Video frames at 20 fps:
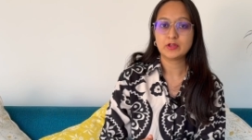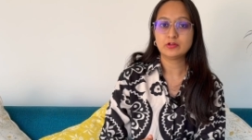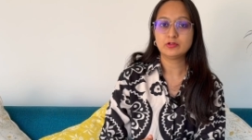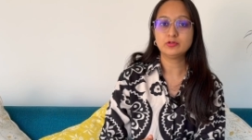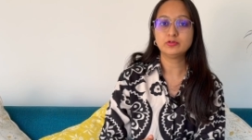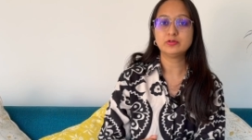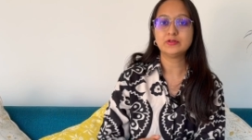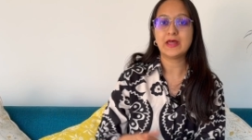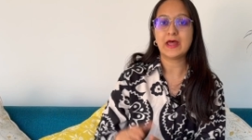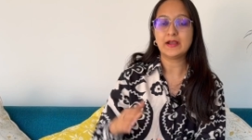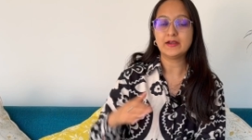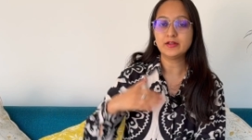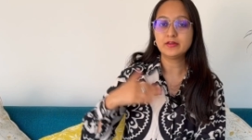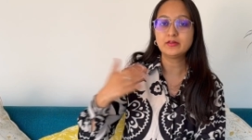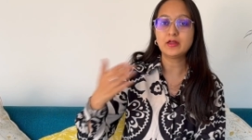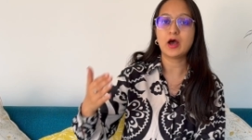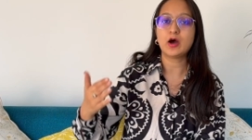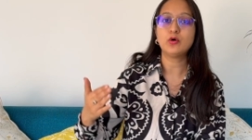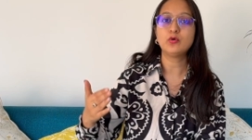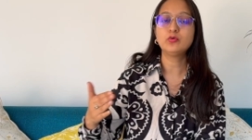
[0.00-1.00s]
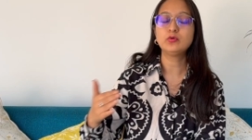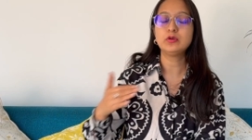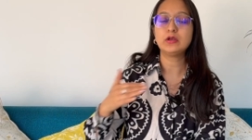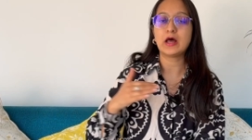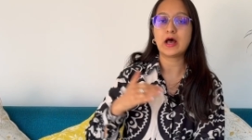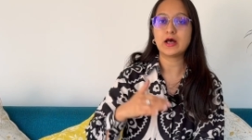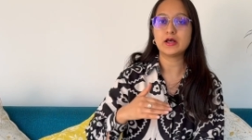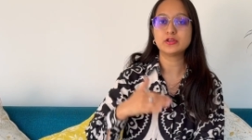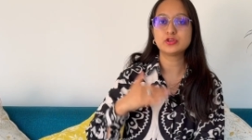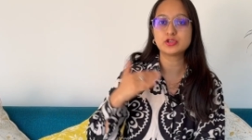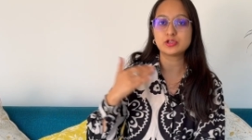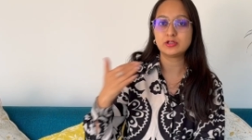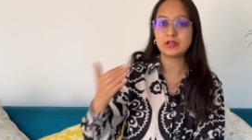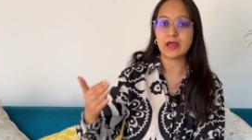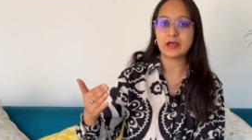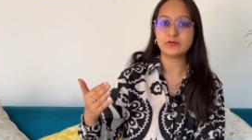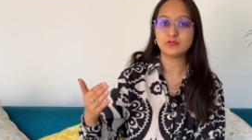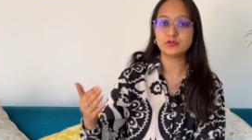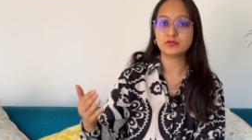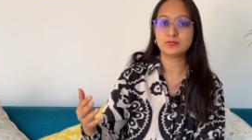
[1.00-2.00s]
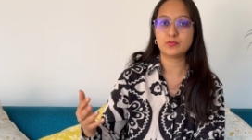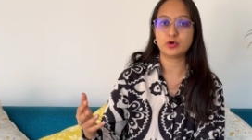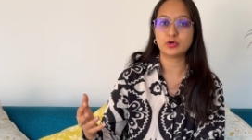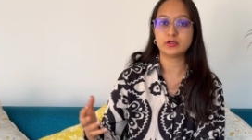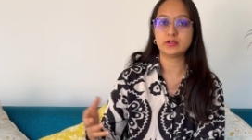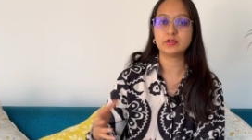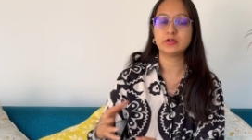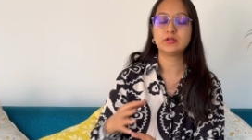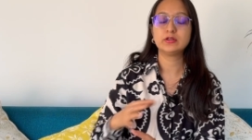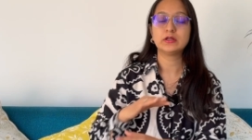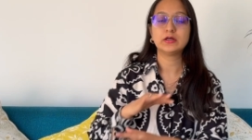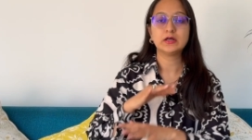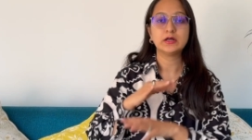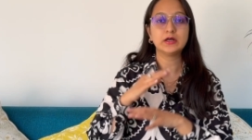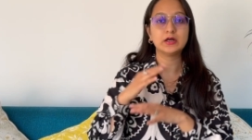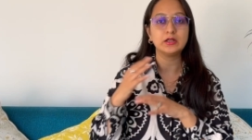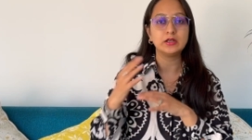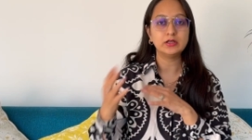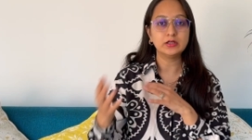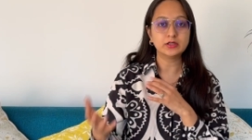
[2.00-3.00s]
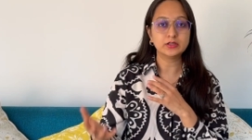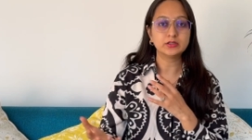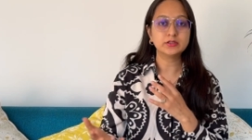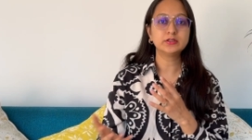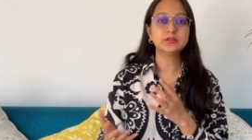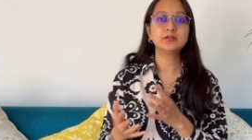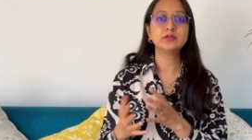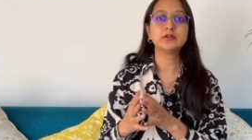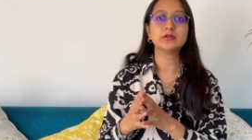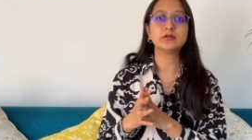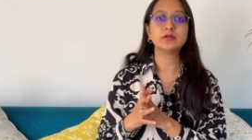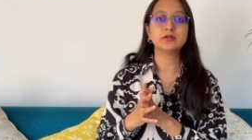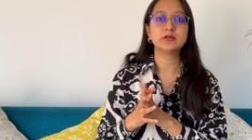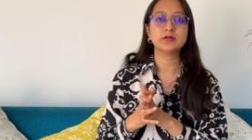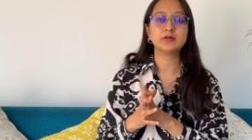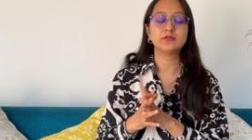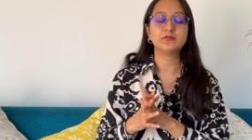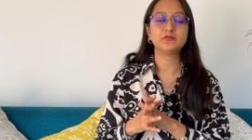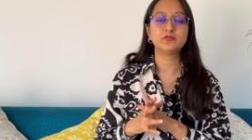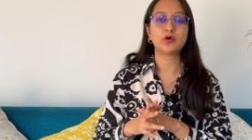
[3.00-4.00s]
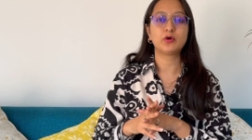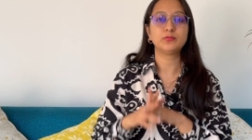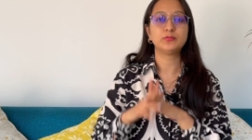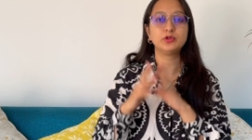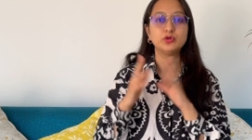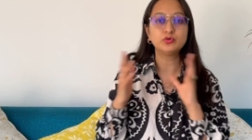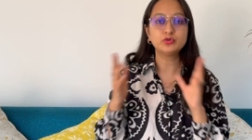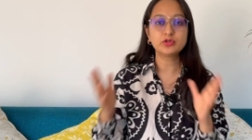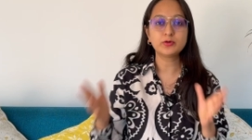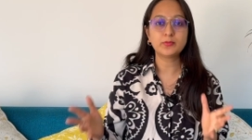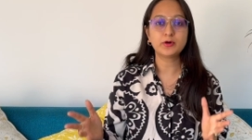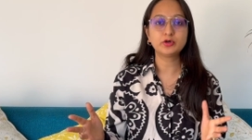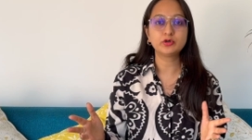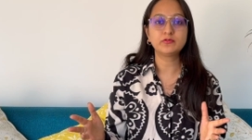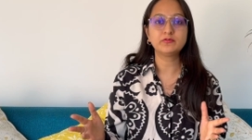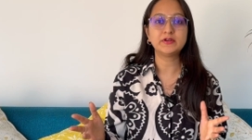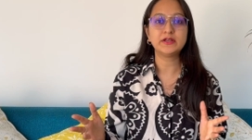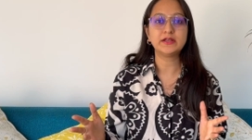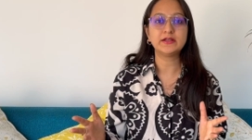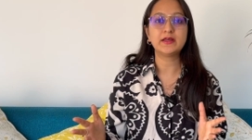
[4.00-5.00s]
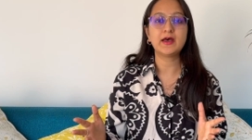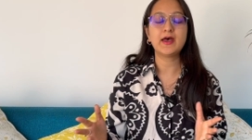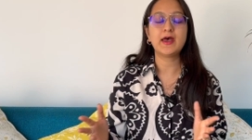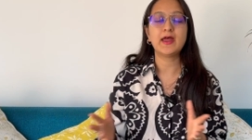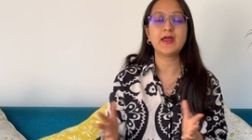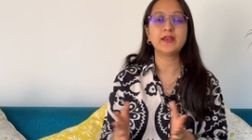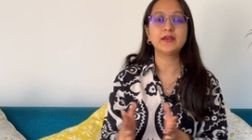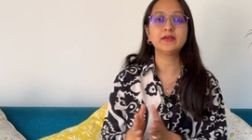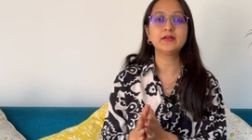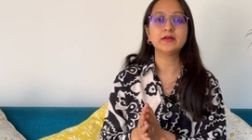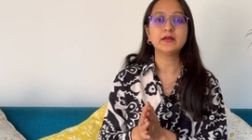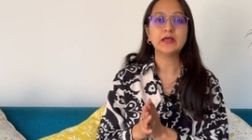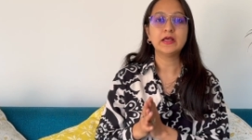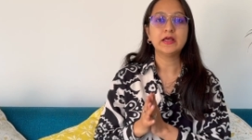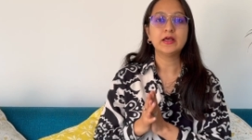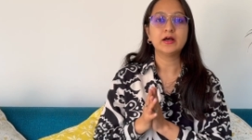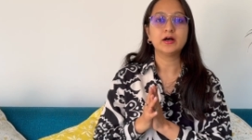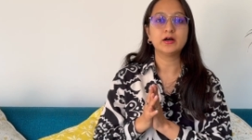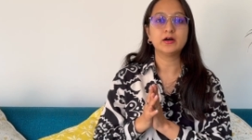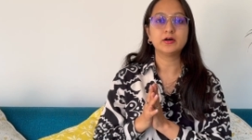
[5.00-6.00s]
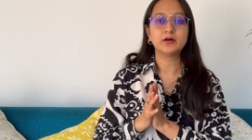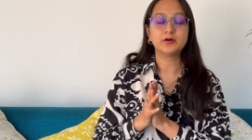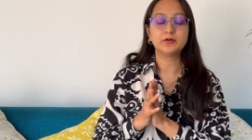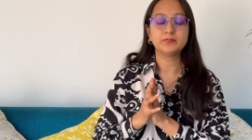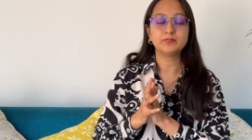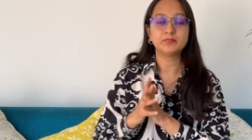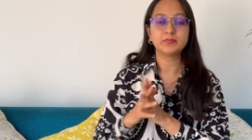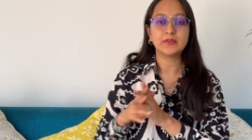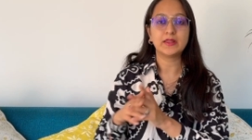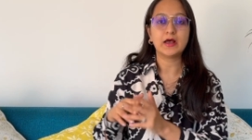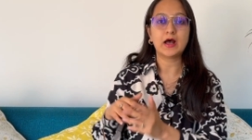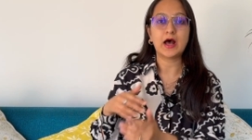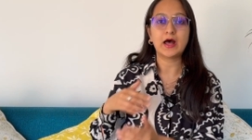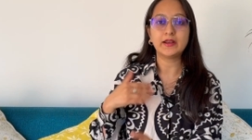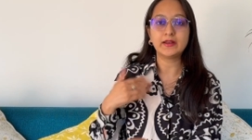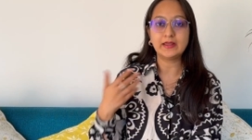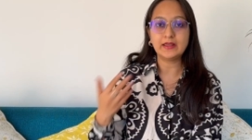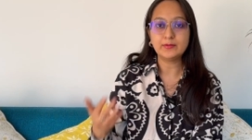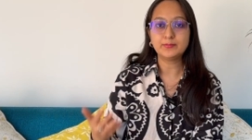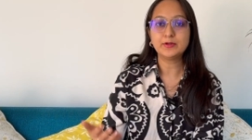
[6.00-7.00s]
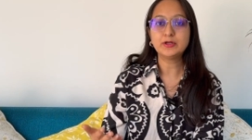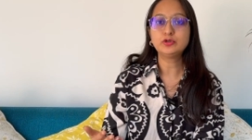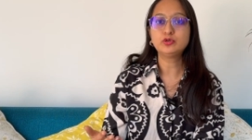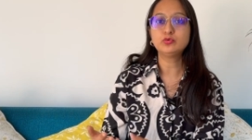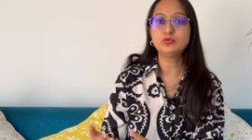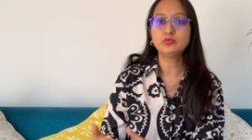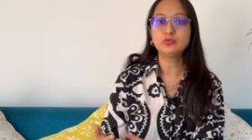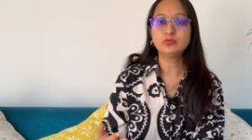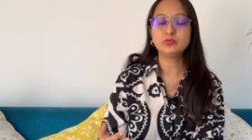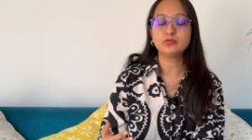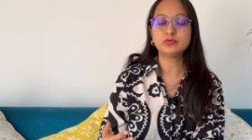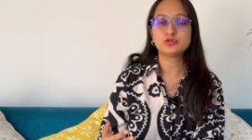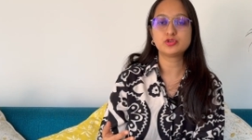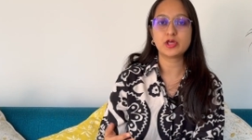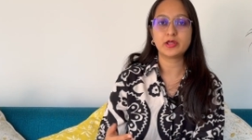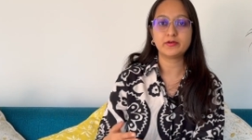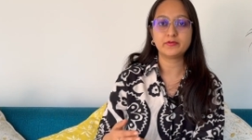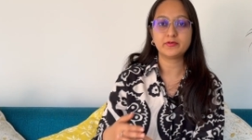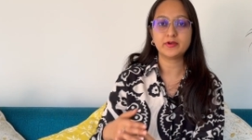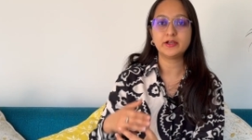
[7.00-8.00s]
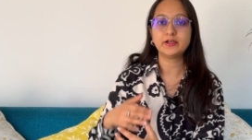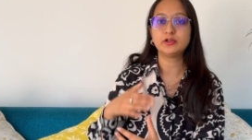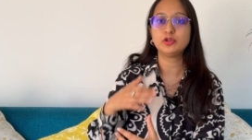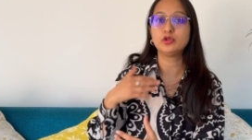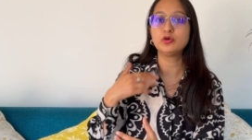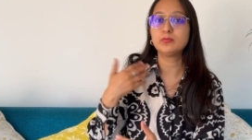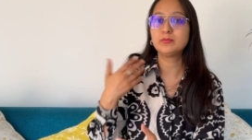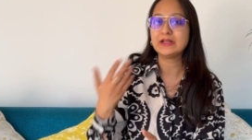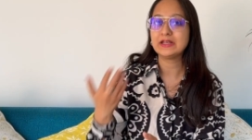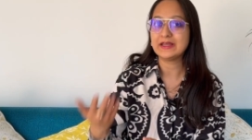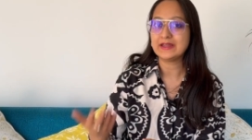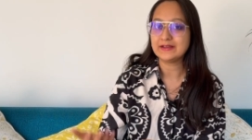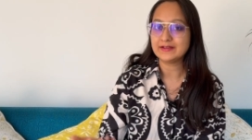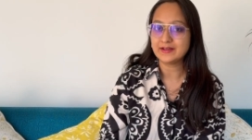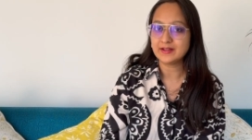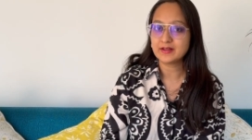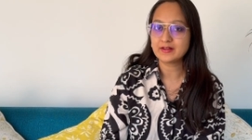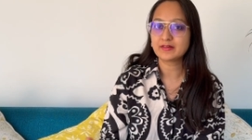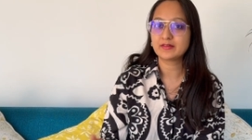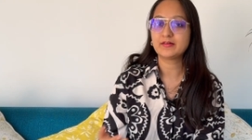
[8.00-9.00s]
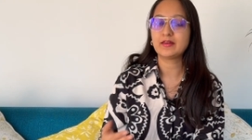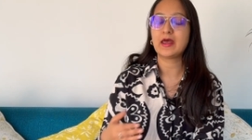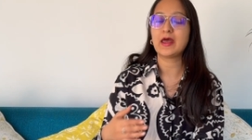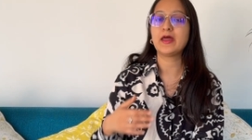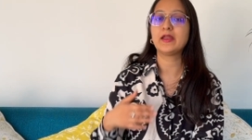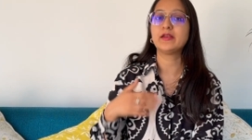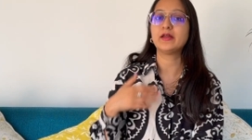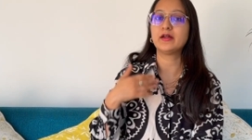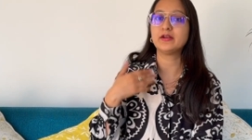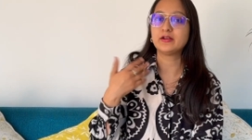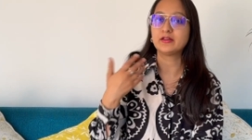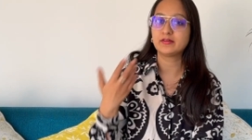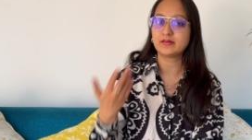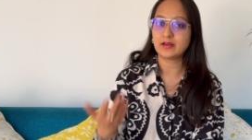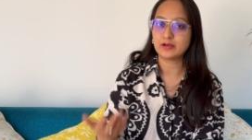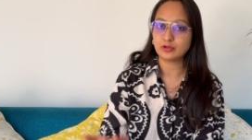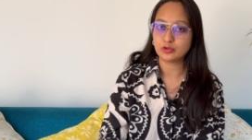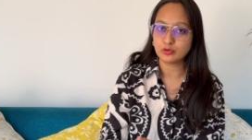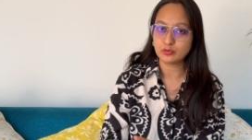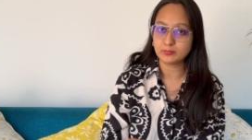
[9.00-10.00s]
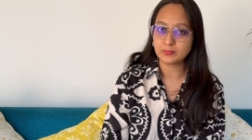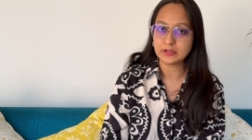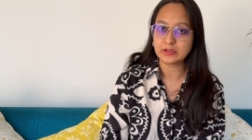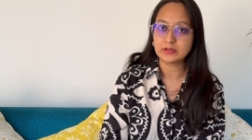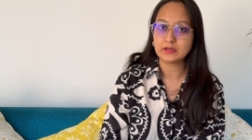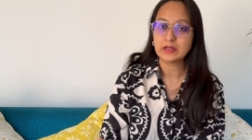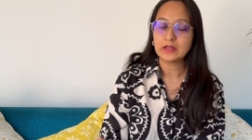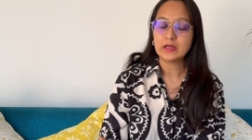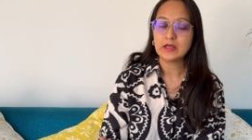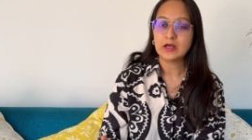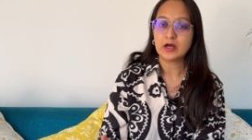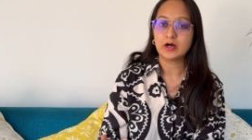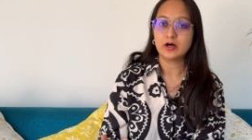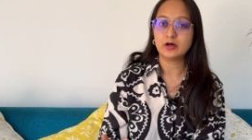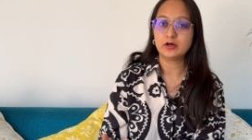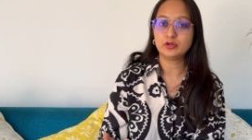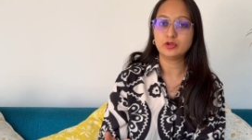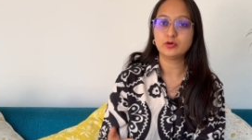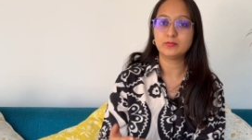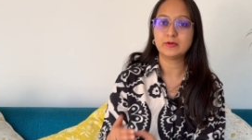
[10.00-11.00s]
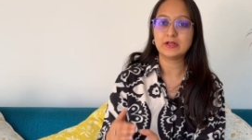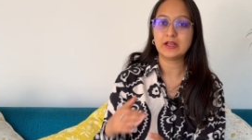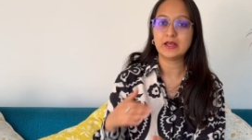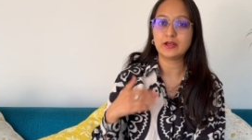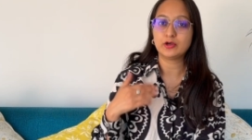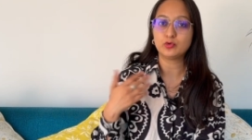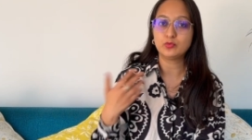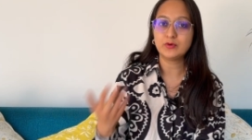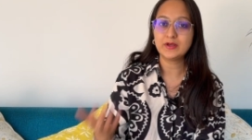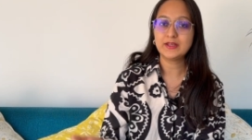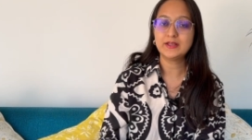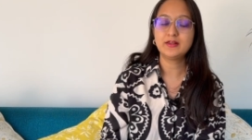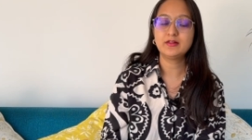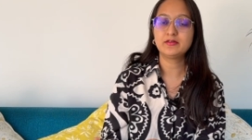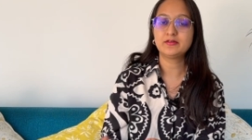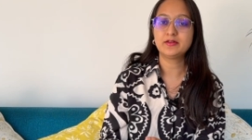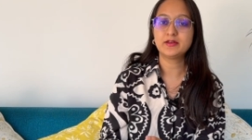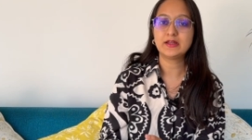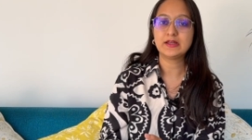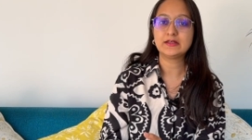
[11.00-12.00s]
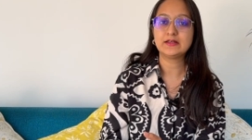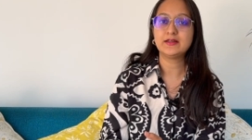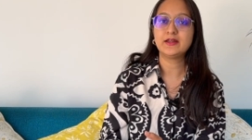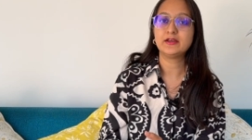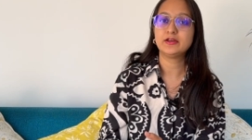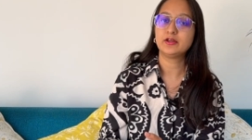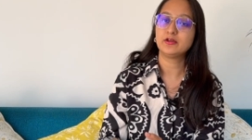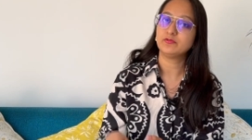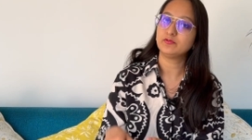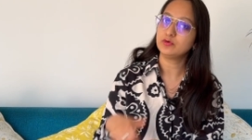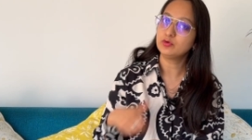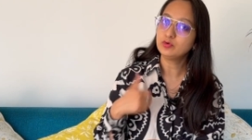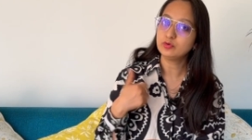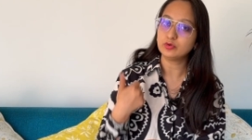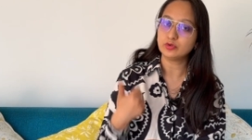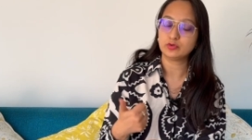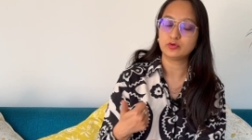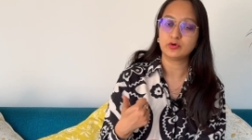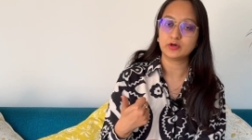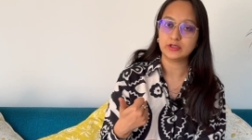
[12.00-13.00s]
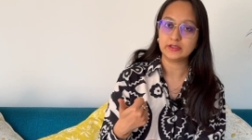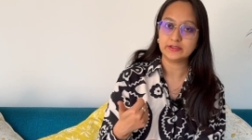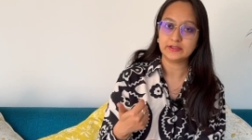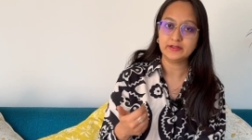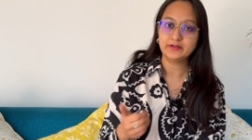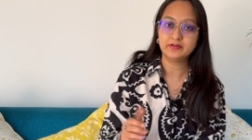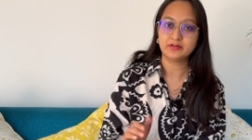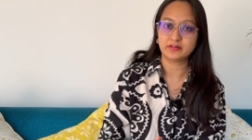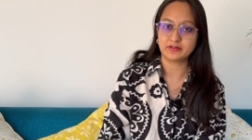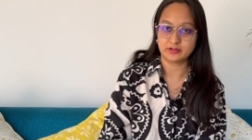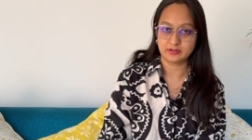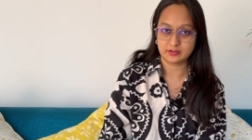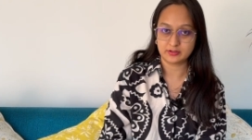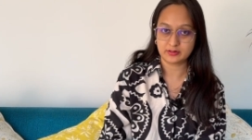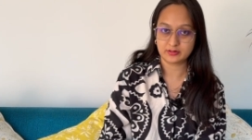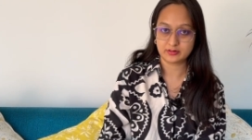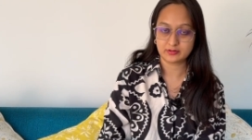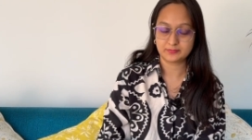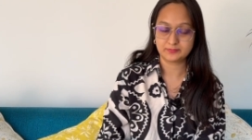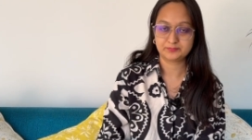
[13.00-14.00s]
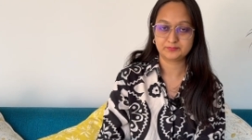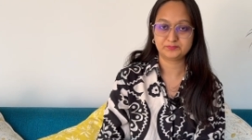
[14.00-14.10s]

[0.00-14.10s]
So that is how large language model learn uh, from huge amount of data and um, are able to generate human-like text and understand human uh, human-like queries directly and give you good quality results.